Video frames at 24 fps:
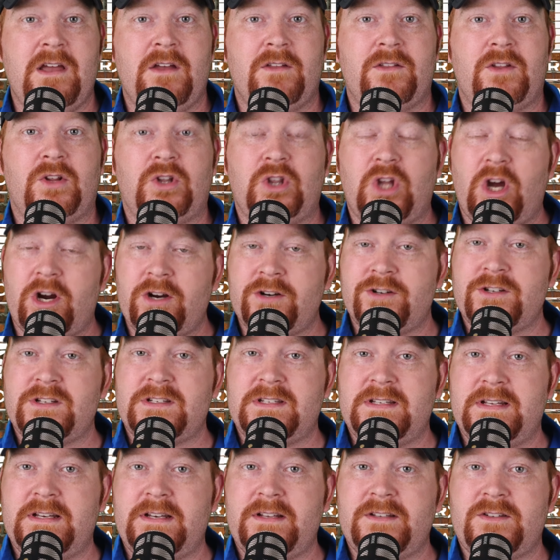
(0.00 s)
The largest
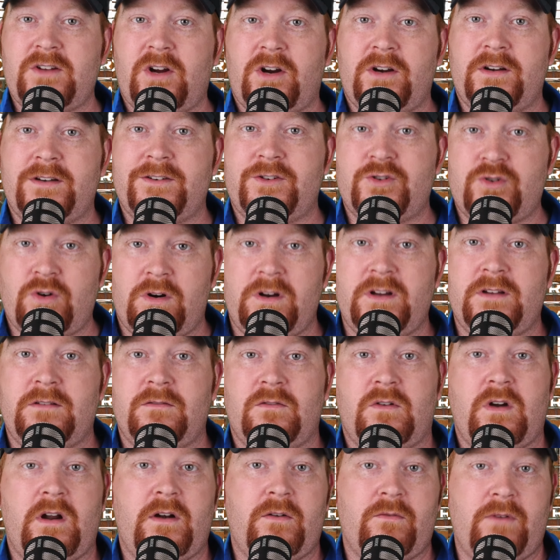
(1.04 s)
cities are Detroit,
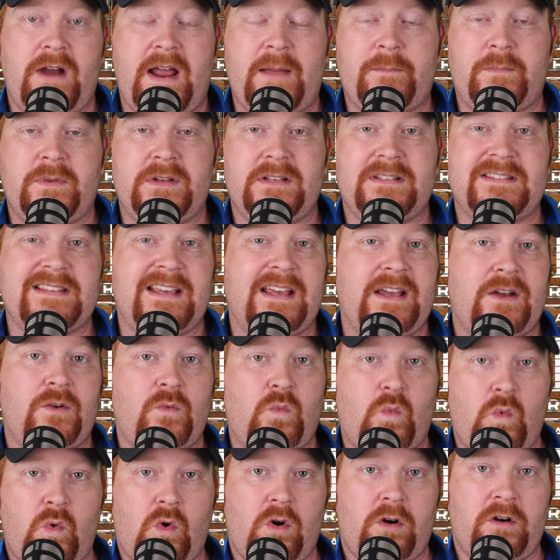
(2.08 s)
Grand Rapids,
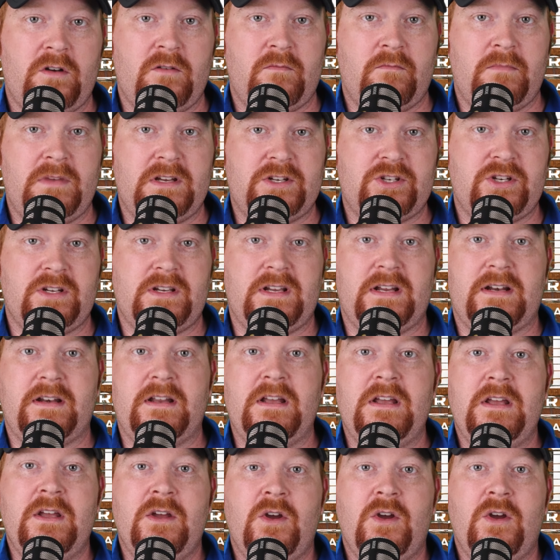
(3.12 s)
and Warren, Michigan.